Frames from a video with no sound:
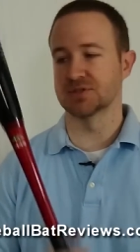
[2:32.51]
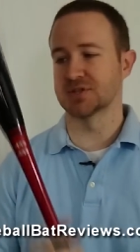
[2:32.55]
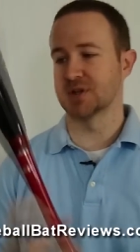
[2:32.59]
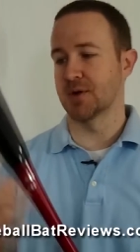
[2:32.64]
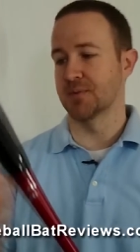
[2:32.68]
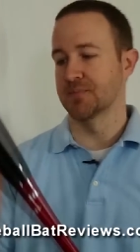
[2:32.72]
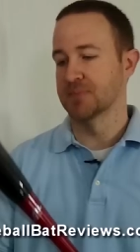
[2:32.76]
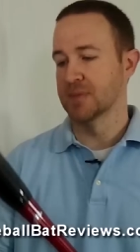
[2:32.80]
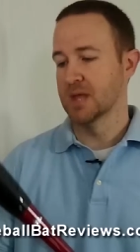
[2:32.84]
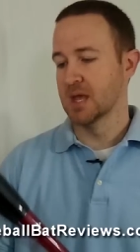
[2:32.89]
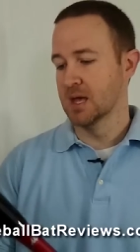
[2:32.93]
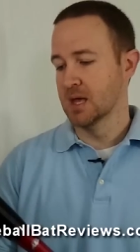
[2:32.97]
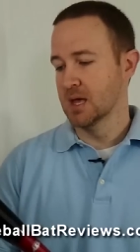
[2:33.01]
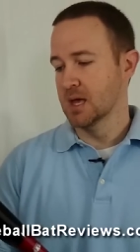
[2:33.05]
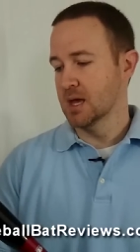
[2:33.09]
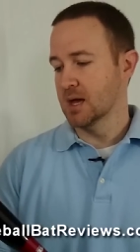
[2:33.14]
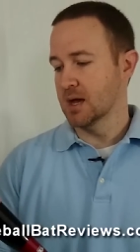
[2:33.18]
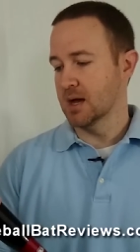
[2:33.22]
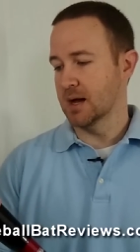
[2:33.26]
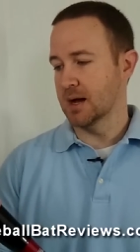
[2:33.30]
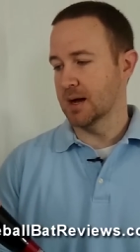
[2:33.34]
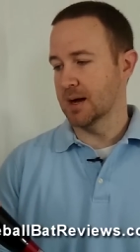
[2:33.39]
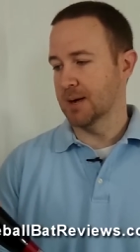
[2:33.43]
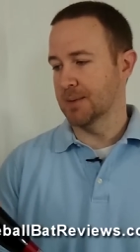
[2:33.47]
So,
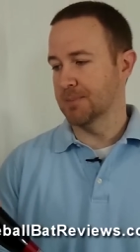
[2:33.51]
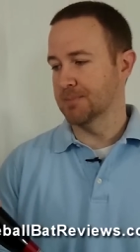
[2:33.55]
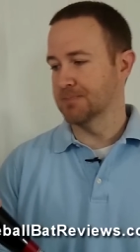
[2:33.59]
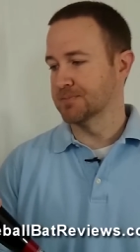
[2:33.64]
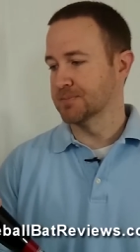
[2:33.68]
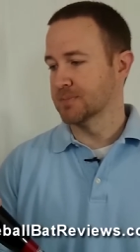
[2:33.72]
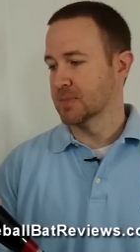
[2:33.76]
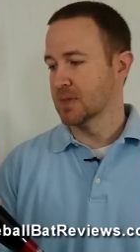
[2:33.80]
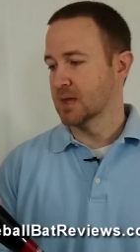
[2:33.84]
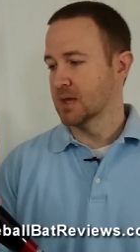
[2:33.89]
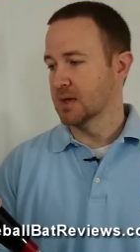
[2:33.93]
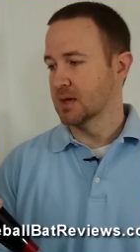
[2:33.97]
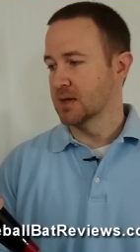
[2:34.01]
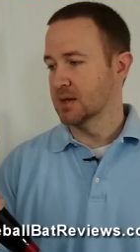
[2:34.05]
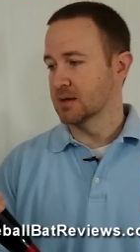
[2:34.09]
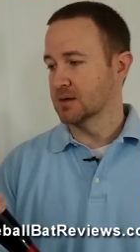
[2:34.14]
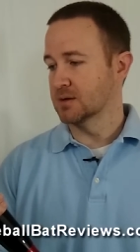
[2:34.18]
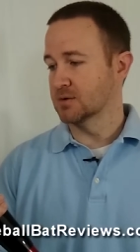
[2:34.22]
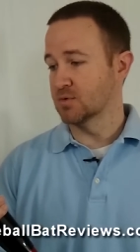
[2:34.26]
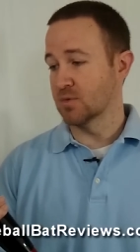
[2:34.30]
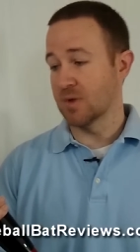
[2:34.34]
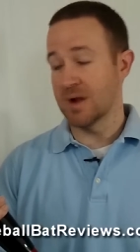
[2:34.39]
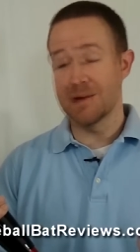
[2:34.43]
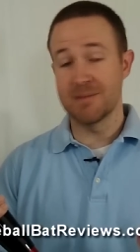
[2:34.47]
um,
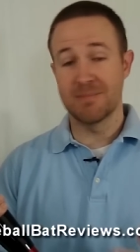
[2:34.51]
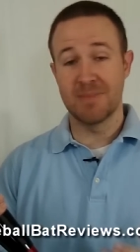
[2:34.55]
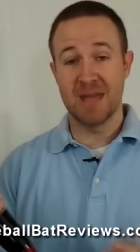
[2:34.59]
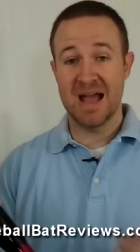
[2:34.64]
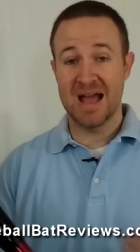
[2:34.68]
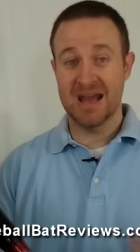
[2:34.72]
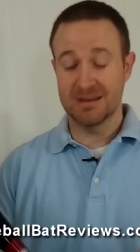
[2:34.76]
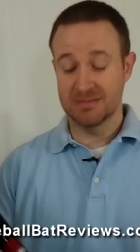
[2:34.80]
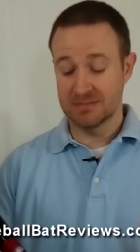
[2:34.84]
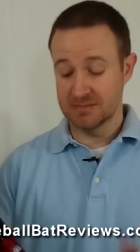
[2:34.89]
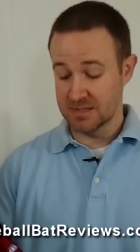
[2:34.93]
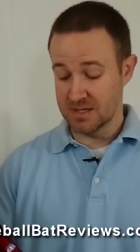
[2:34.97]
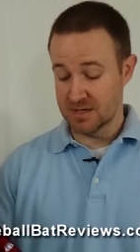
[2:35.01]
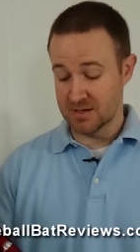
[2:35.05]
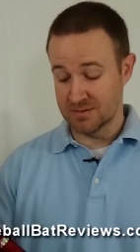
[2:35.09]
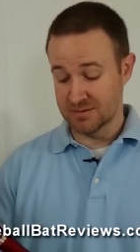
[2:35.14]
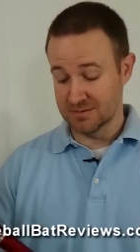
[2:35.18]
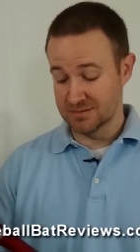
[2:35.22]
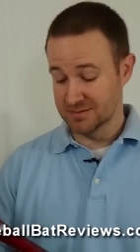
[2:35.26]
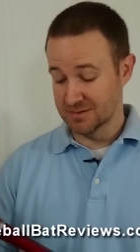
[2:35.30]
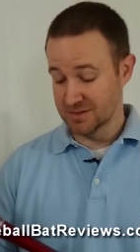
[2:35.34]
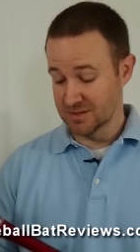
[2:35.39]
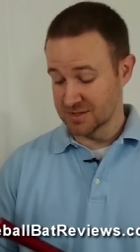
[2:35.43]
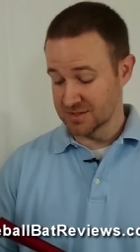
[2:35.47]
great bat, you
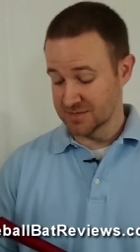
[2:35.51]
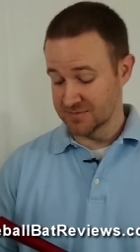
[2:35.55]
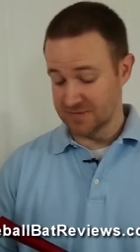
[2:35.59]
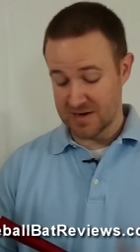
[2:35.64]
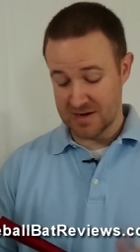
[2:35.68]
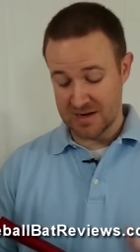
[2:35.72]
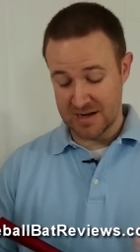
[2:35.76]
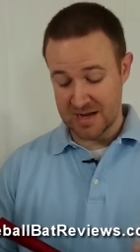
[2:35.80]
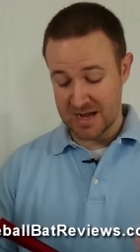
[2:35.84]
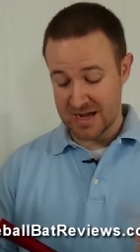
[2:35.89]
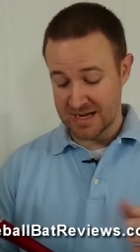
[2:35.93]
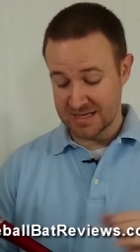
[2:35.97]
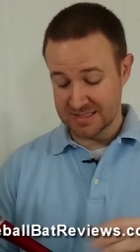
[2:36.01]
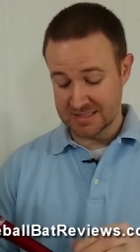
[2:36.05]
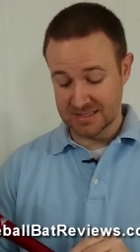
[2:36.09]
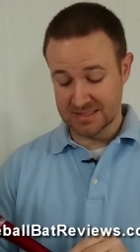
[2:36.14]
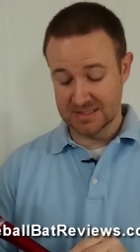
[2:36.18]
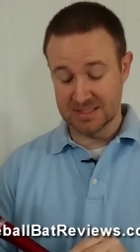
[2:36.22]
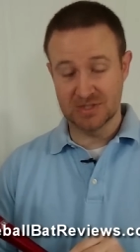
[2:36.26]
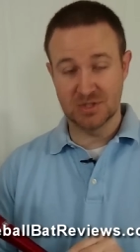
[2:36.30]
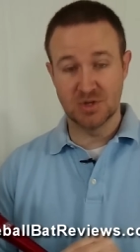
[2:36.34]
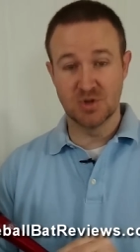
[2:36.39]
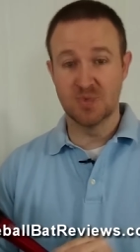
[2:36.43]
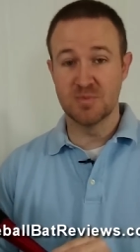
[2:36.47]
know, looks very nice.
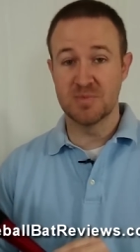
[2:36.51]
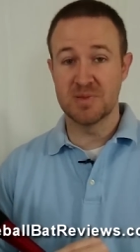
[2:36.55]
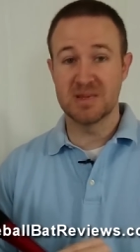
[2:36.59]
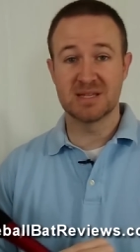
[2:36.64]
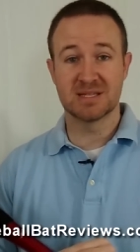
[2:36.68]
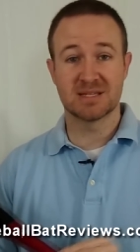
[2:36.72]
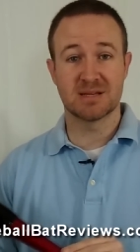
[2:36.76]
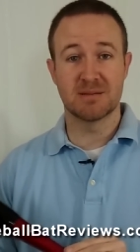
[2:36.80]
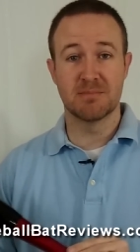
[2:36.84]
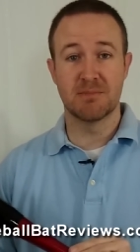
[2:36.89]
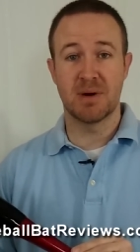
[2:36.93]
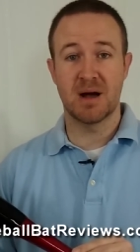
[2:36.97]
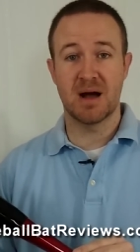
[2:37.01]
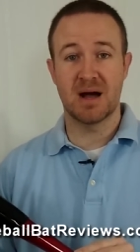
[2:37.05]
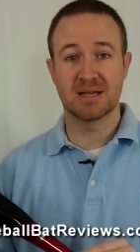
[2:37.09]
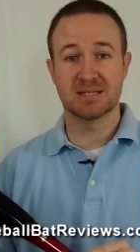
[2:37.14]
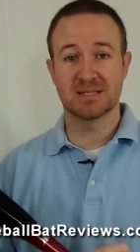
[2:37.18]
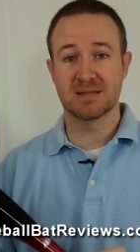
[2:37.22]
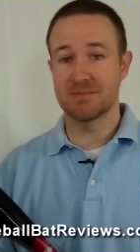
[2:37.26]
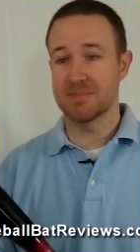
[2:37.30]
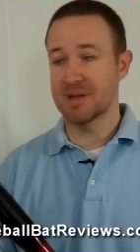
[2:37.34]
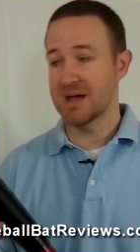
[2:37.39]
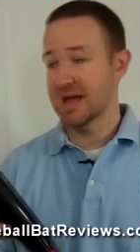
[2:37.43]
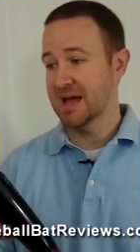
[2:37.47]
It's a two-piece
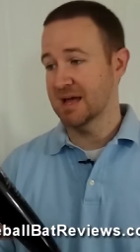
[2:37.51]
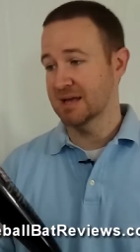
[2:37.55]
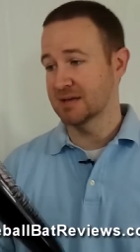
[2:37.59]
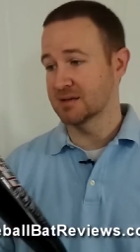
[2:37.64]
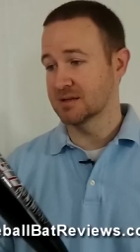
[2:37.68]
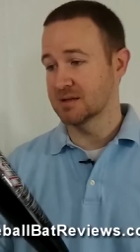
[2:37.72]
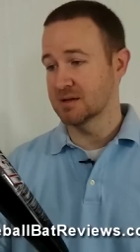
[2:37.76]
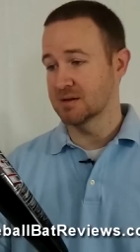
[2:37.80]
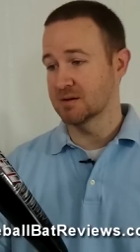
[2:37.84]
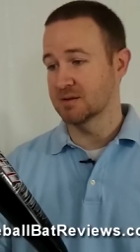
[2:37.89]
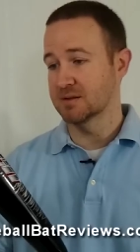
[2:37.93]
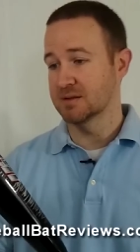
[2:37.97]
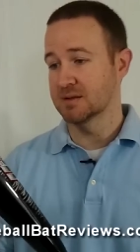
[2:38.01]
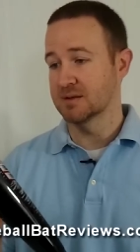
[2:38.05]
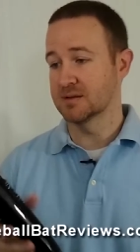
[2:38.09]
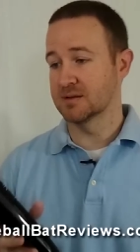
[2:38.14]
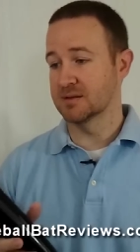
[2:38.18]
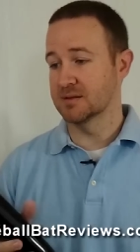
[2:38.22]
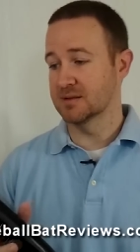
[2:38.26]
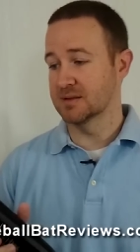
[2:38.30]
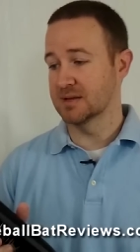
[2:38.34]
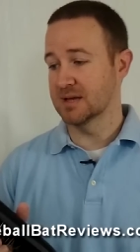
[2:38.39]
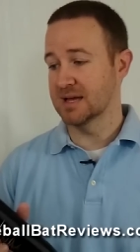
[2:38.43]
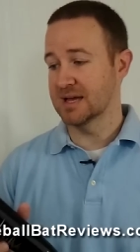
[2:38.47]
composite bat, you know,
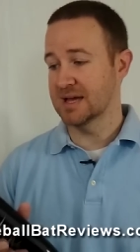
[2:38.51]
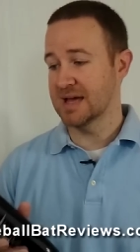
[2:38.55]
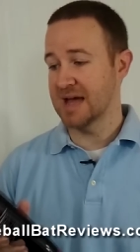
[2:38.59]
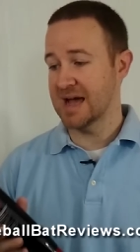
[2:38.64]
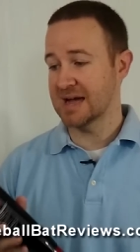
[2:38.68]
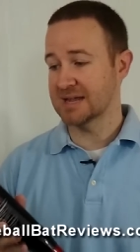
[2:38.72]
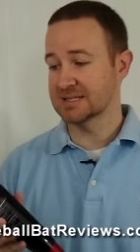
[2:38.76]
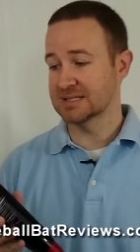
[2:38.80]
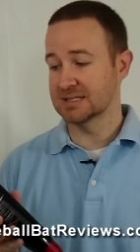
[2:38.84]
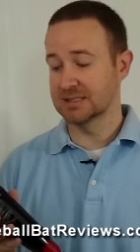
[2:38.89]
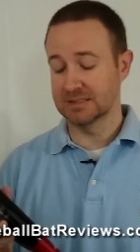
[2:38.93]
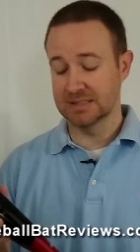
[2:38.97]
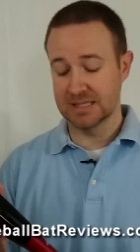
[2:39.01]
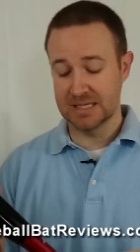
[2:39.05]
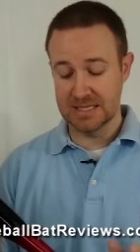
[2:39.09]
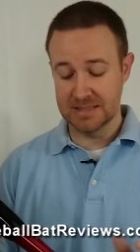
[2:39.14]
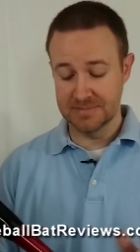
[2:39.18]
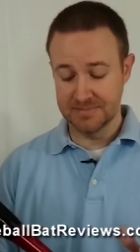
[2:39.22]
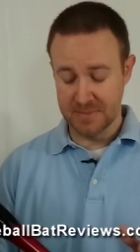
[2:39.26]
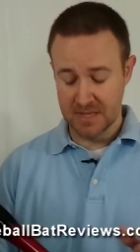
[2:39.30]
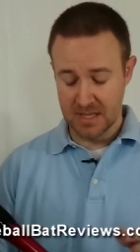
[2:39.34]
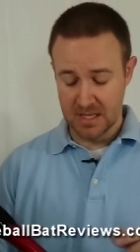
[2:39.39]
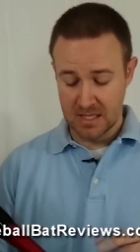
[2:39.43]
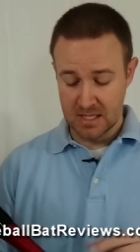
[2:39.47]
the, the Axe Elite.